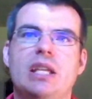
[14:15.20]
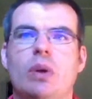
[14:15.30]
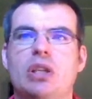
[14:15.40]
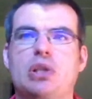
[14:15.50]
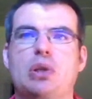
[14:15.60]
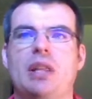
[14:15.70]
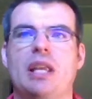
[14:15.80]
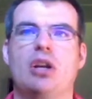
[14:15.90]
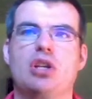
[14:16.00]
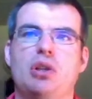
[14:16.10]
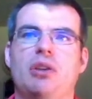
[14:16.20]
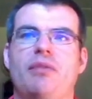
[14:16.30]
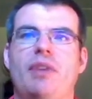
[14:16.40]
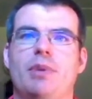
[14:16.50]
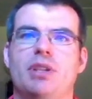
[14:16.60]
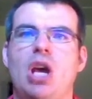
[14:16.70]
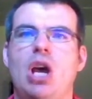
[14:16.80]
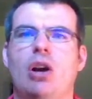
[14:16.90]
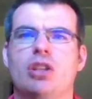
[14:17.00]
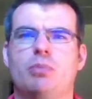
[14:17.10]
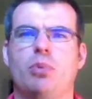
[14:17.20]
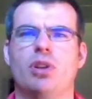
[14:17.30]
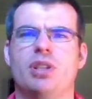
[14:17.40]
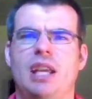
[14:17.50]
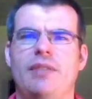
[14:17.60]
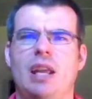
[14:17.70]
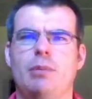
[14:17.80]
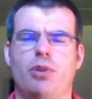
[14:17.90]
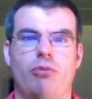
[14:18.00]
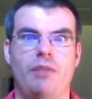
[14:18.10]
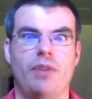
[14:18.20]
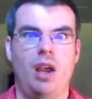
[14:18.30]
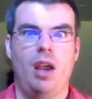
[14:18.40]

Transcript: while ensuring that our children and families are supported, safe, and able to thrive.